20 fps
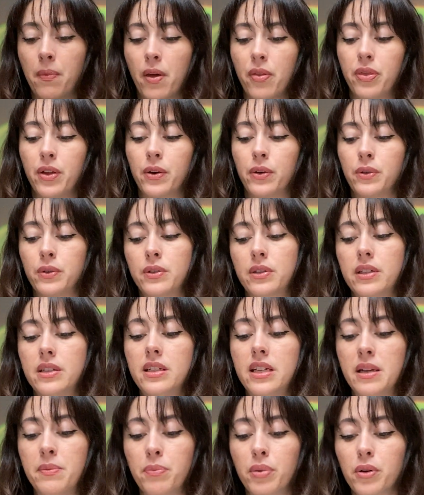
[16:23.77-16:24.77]
those
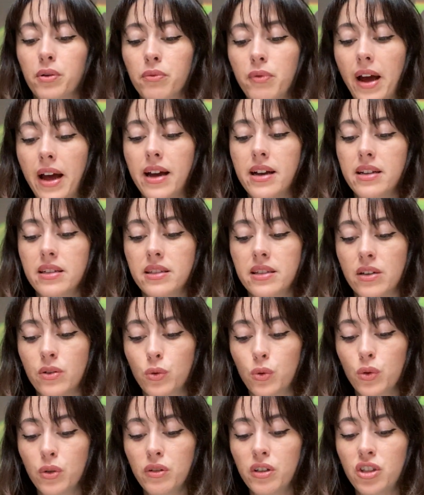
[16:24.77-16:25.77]
deeper reds and
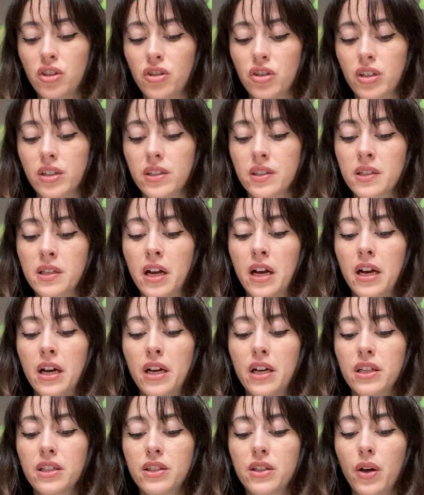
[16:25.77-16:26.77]
oranges.
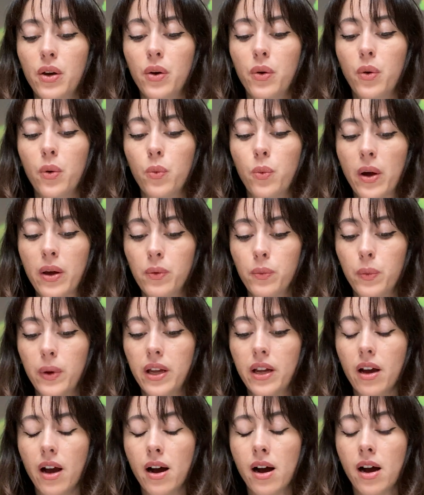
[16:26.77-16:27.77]
So when
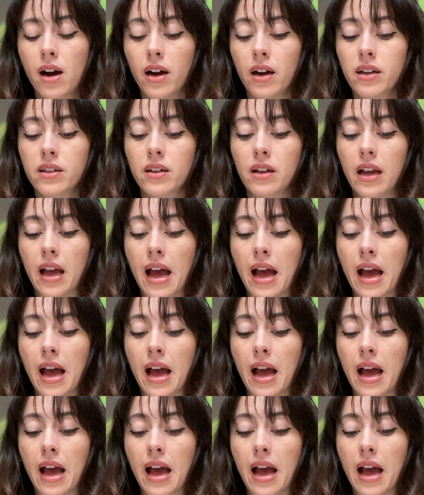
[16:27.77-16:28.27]
we are